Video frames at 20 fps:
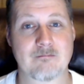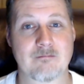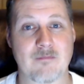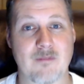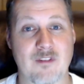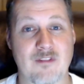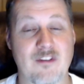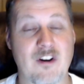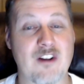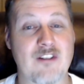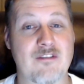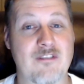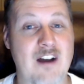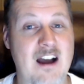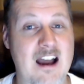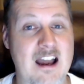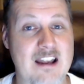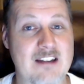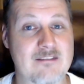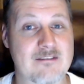Fund
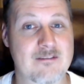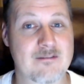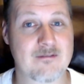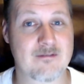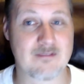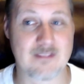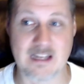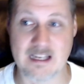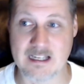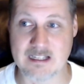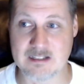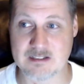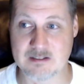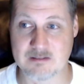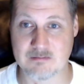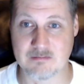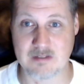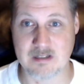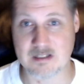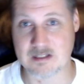5 that
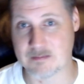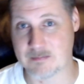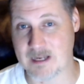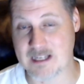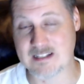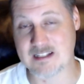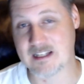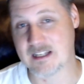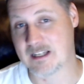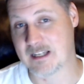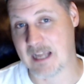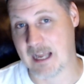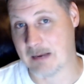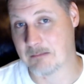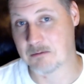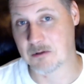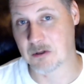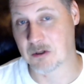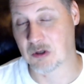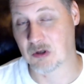is basically came
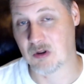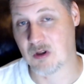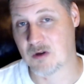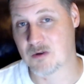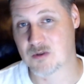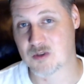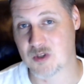to a close.